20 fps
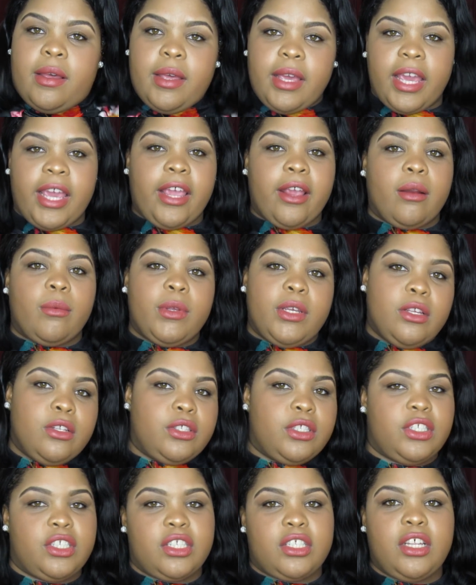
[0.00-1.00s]
here we
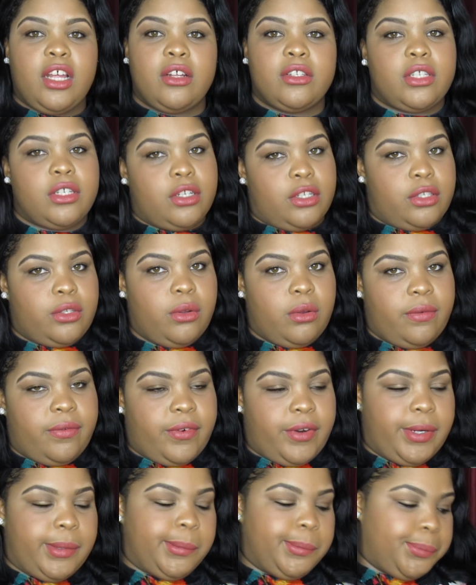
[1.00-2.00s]
usually just go to the
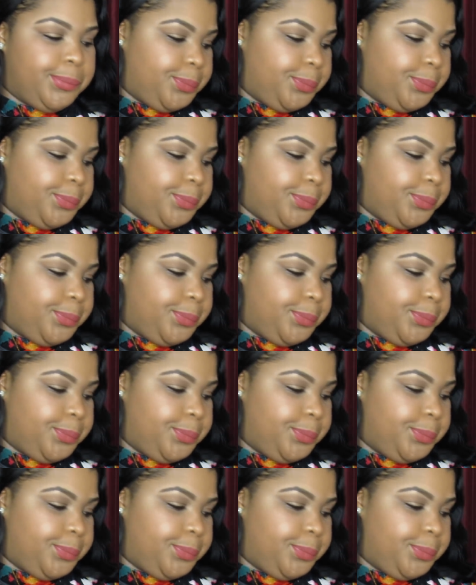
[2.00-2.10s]
storefront.